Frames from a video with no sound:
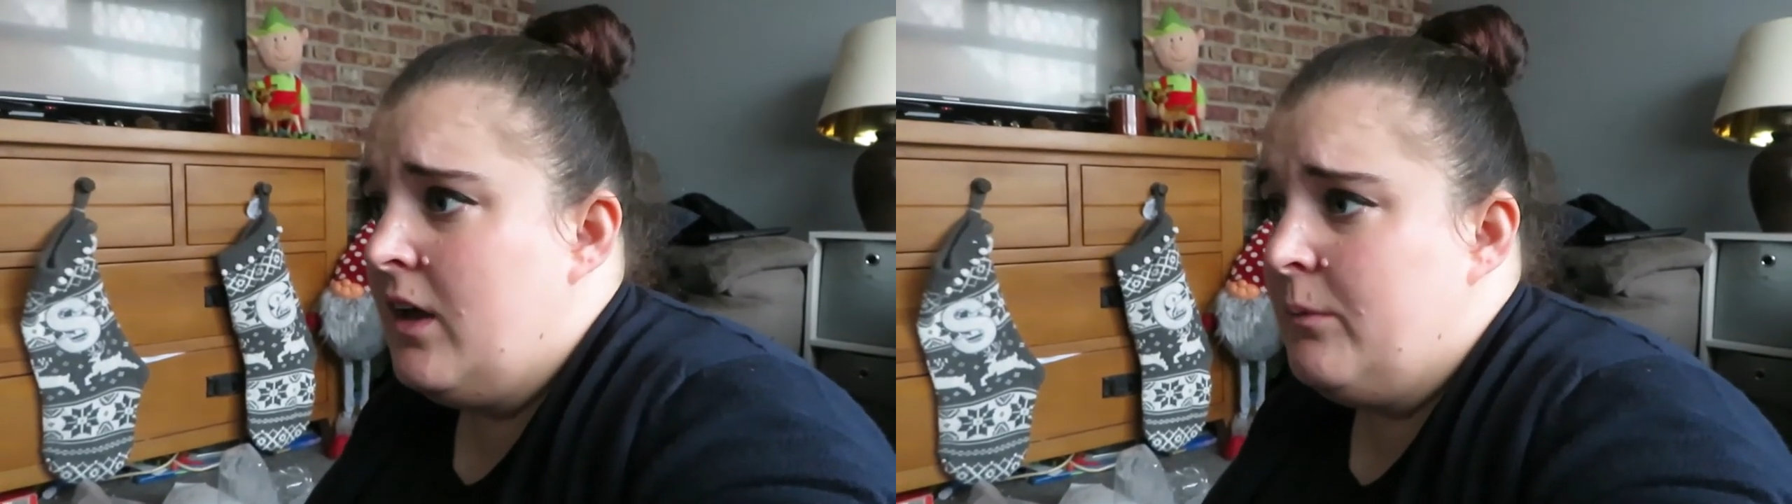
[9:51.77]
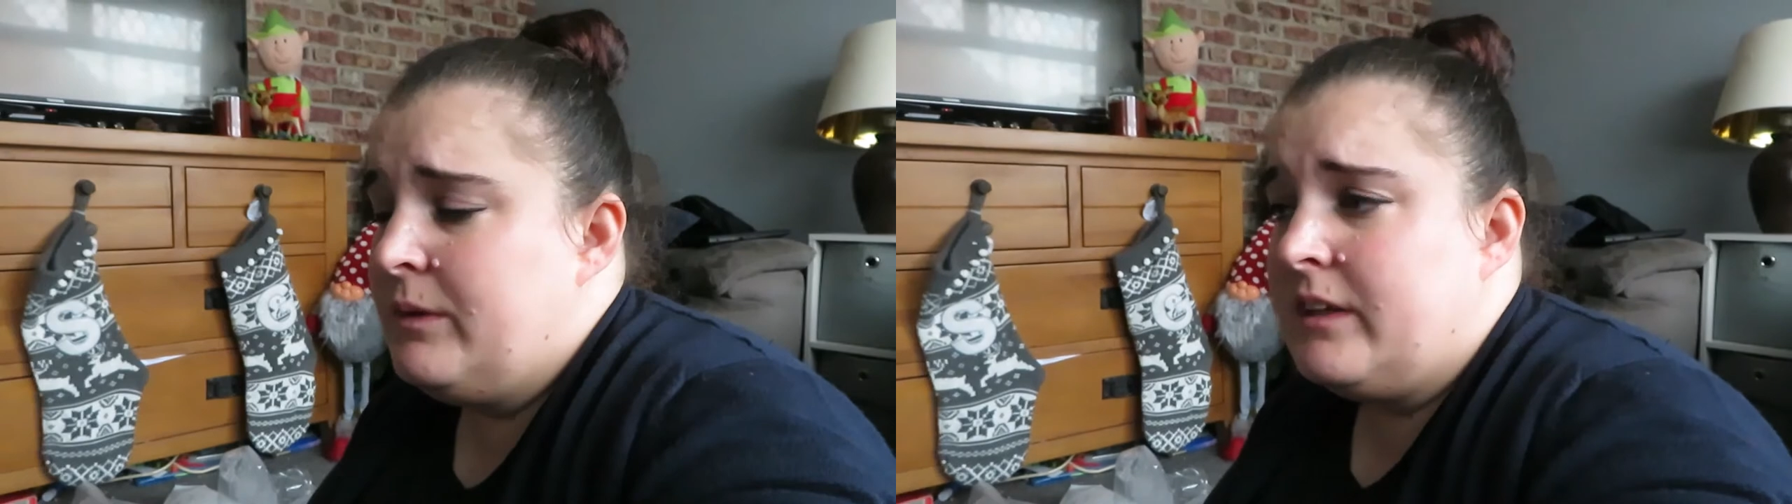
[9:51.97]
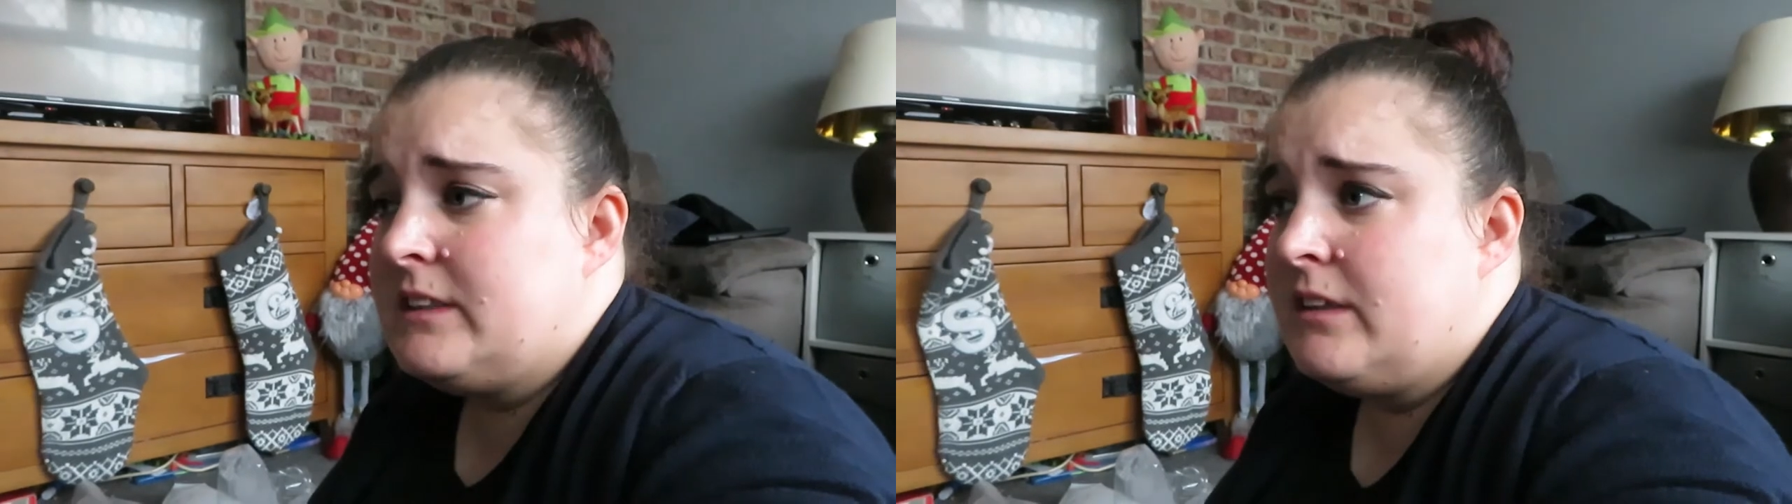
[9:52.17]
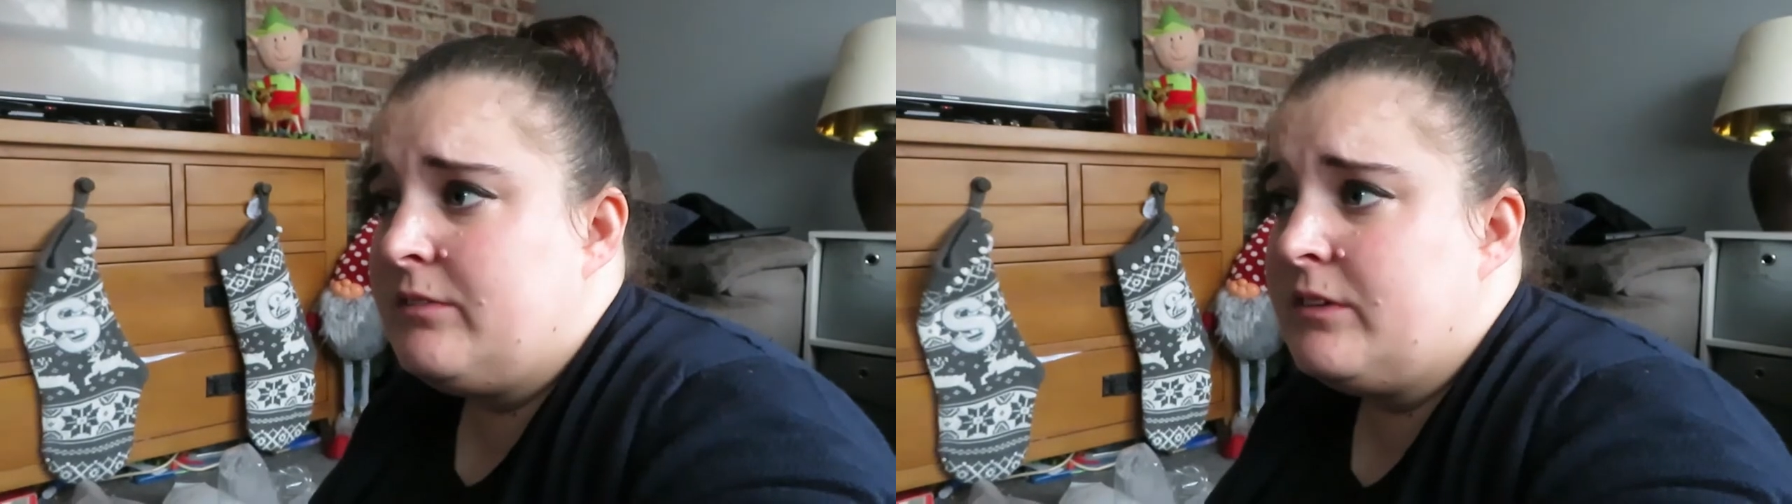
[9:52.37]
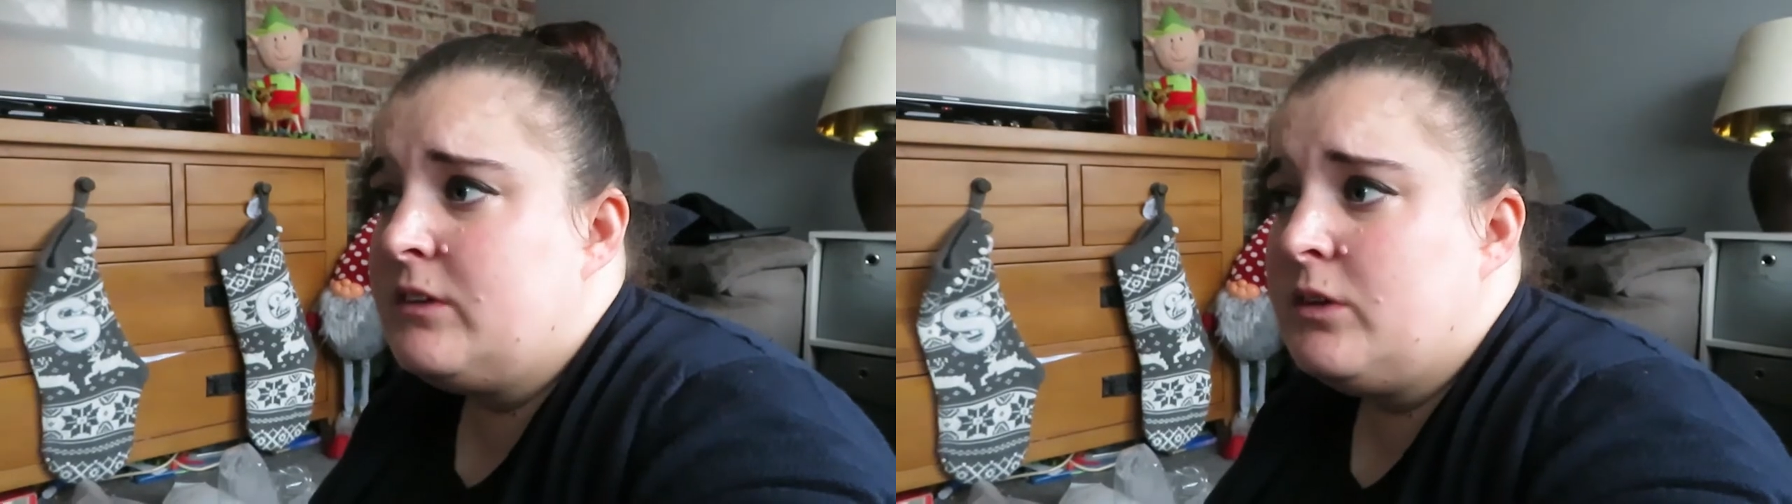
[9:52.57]
We'd done
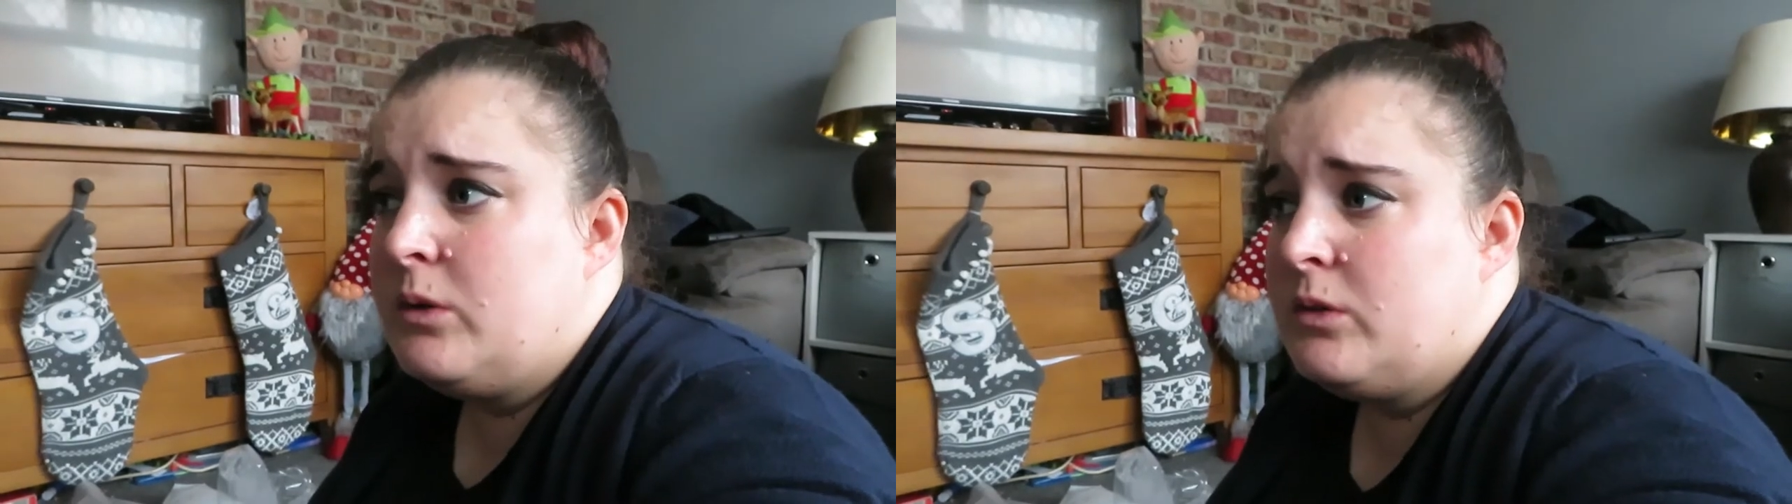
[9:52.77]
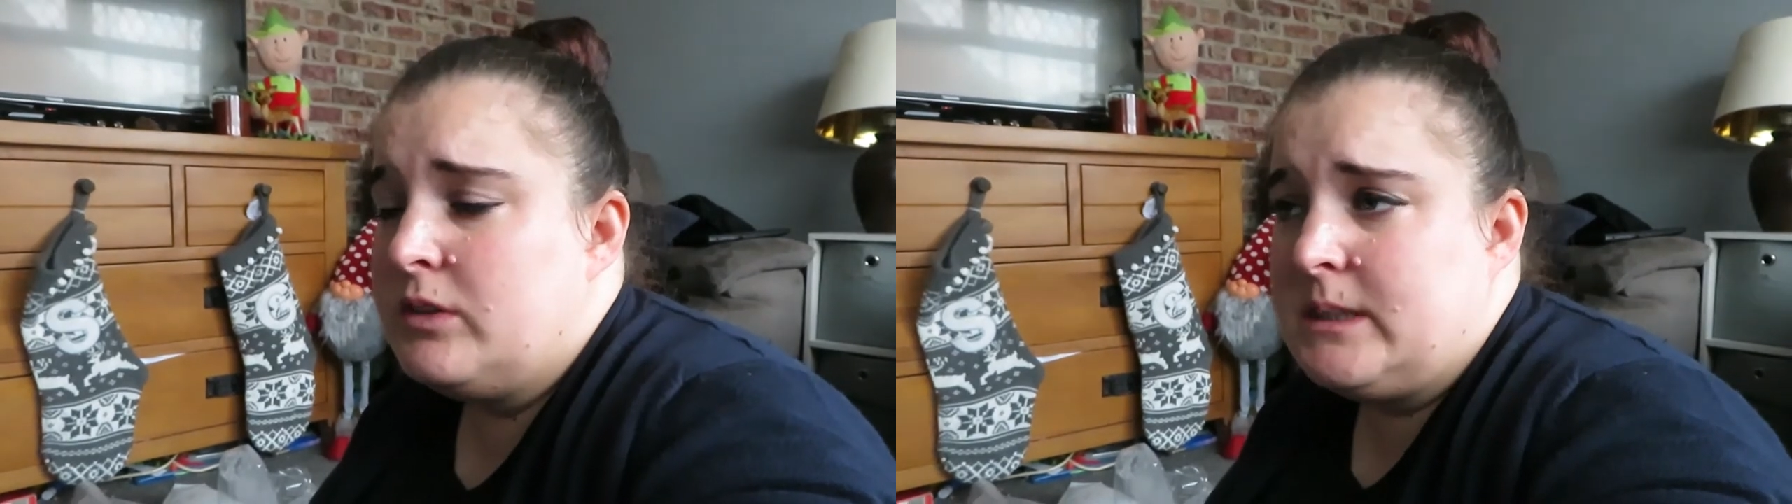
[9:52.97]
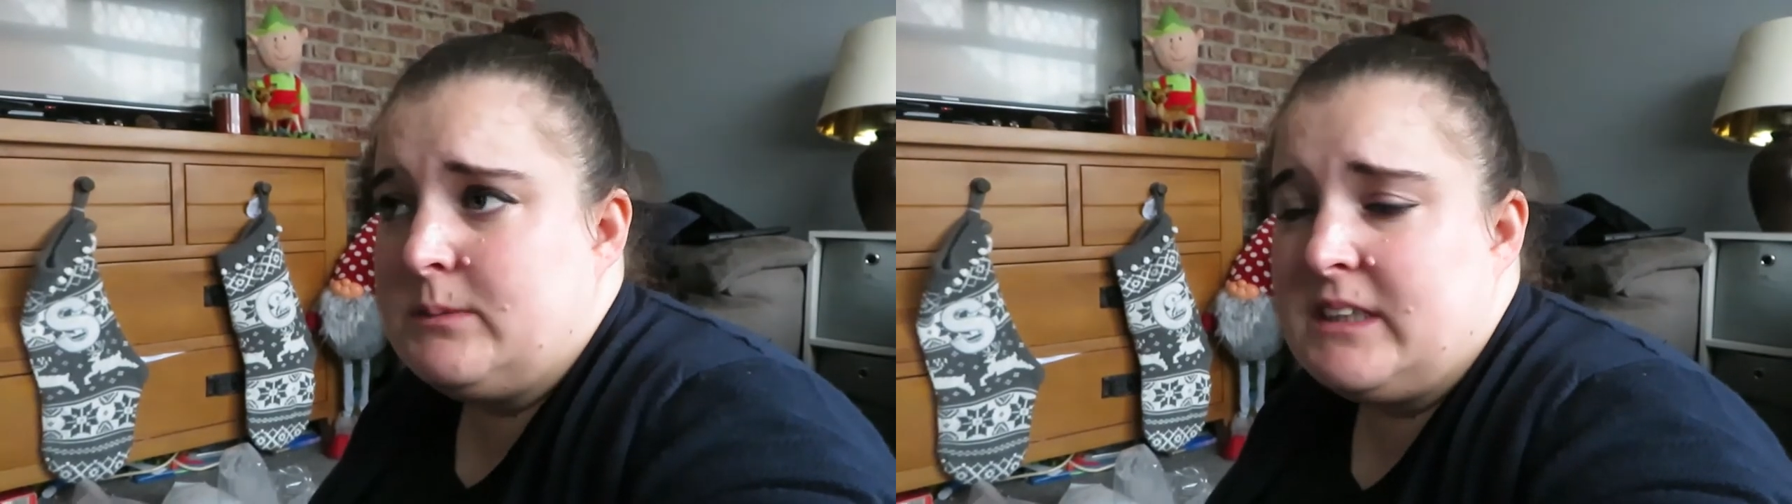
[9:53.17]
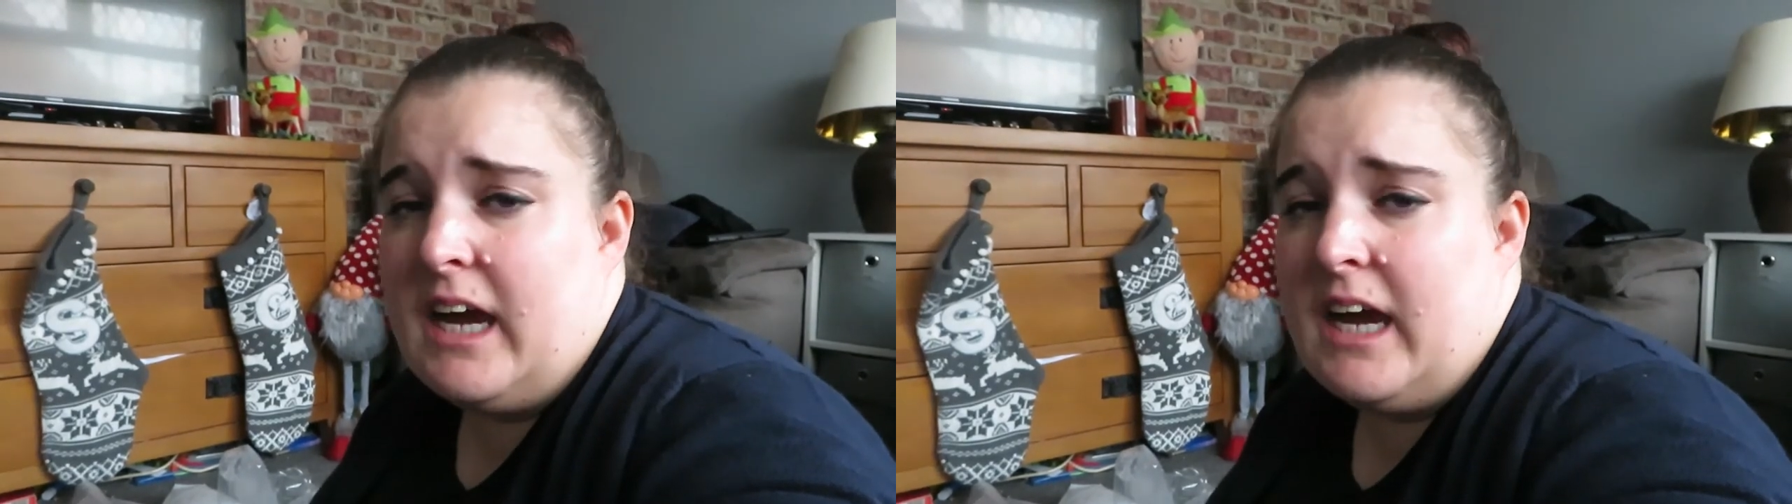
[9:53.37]
something called Christmas